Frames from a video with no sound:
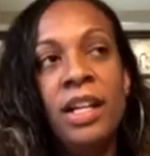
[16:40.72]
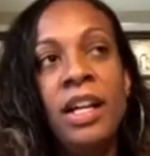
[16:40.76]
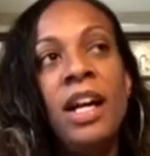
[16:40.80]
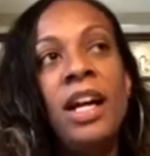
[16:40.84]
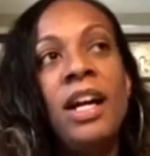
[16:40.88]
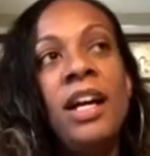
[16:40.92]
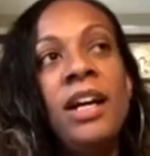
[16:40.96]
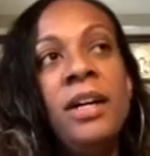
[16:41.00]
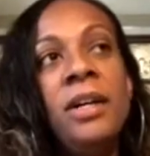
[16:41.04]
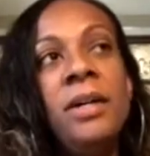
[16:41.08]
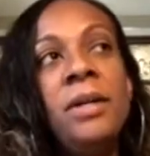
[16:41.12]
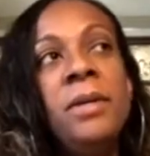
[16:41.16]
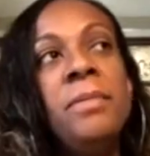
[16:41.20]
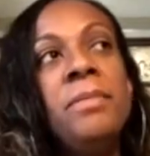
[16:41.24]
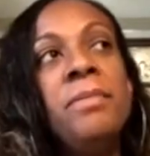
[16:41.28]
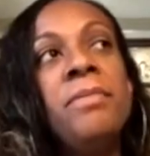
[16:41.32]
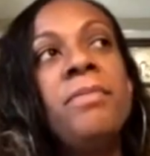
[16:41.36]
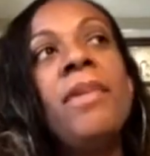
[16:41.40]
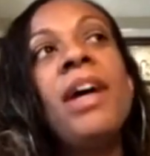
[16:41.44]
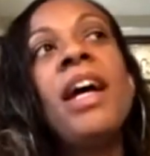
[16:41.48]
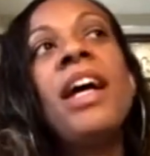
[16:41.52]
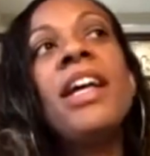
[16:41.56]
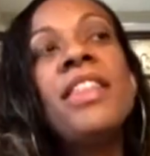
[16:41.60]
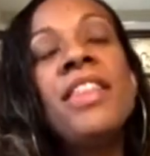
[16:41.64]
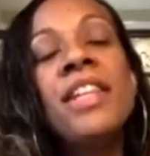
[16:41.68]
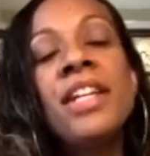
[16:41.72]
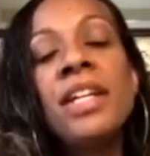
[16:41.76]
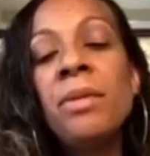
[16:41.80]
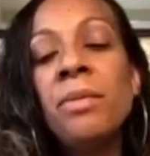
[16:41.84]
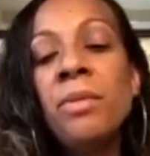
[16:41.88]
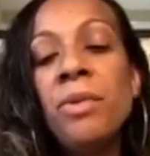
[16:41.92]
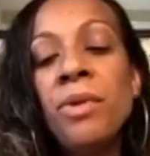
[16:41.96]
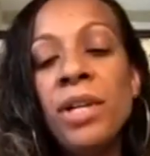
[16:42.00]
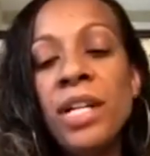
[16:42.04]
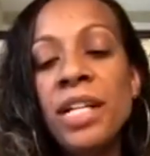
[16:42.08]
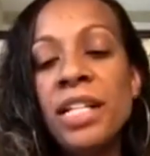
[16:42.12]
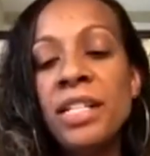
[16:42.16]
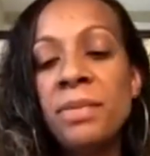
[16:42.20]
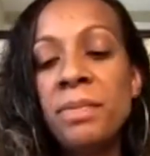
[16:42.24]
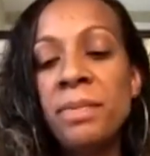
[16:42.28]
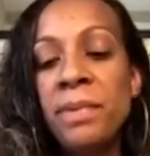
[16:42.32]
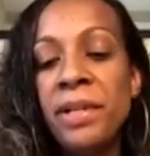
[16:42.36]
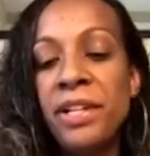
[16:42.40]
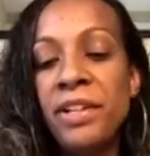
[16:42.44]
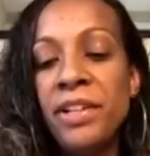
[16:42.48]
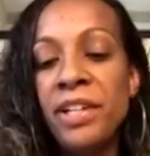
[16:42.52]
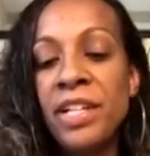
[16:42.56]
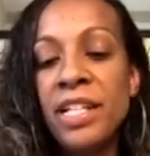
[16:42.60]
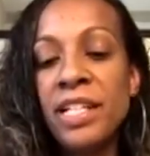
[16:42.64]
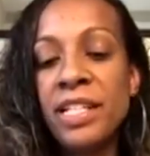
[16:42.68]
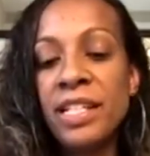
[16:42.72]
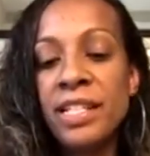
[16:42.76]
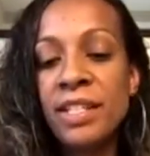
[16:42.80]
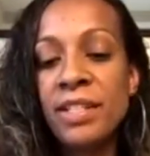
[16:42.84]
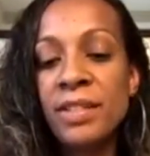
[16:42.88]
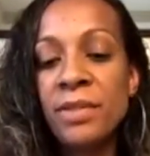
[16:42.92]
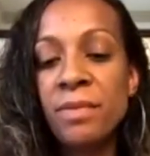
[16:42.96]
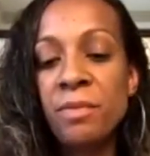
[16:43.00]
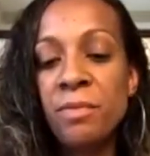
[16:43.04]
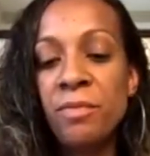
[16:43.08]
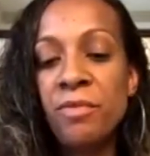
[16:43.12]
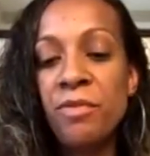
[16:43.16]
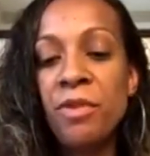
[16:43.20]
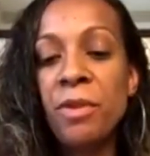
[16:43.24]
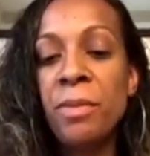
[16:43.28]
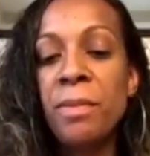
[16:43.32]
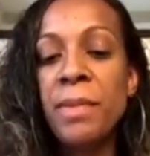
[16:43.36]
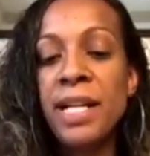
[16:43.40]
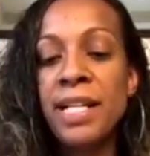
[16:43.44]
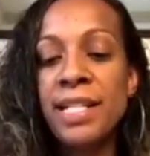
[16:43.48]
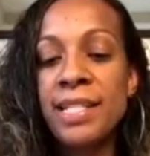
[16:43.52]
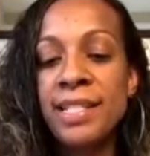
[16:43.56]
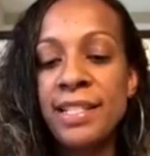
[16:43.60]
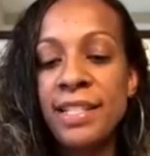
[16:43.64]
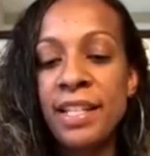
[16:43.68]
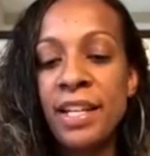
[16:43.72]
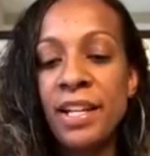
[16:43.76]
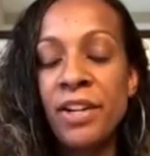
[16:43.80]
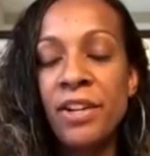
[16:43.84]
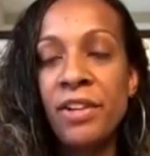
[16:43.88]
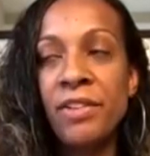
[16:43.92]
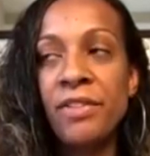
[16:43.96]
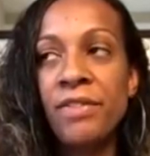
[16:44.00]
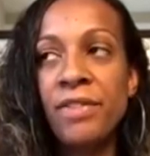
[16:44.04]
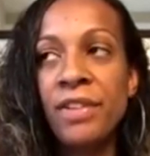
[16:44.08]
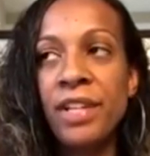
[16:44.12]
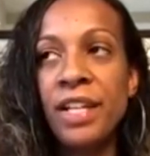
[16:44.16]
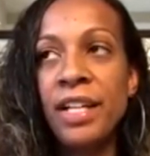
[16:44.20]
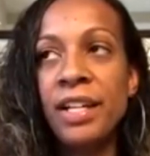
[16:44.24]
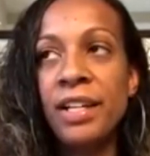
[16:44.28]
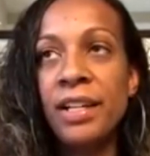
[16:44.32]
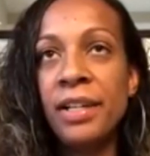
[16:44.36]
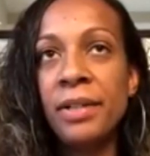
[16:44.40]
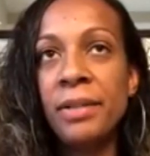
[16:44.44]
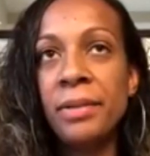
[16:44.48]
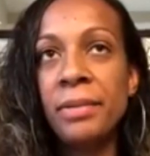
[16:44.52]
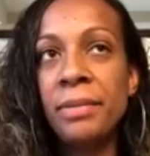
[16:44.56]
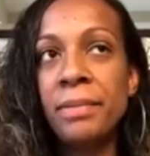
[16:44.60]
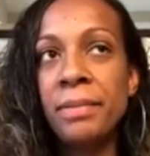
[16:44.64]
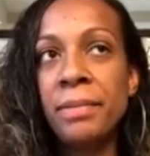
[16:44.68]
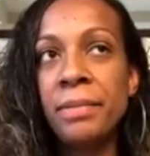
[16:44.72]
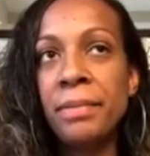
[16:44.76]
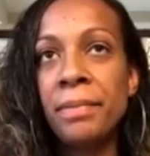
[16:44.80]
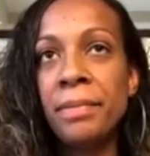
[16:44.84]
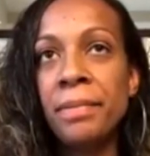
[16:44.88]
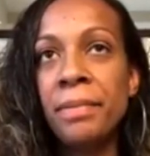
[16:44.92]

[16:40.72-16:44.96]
Um, I think more experience for myself. Um,